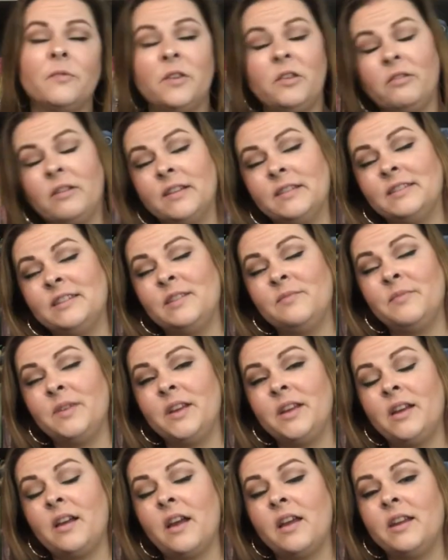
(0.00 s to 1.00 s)
You can send
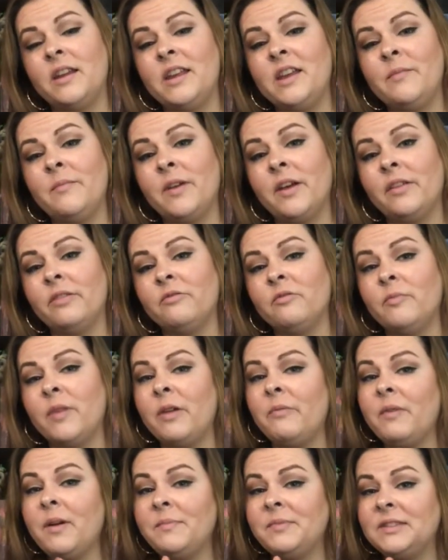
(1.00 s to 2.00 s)
me an email through
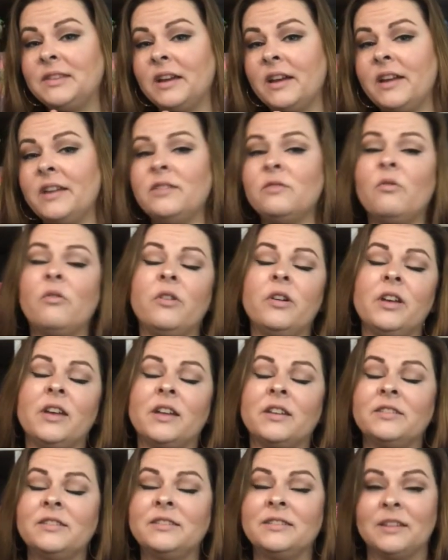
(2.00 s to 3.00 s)
my website, or you
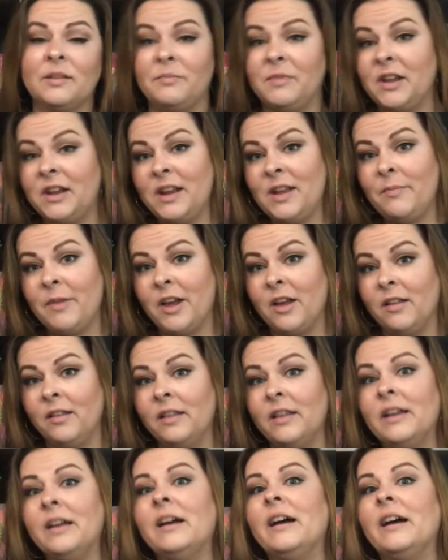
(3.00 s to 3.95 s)
can just send me an email.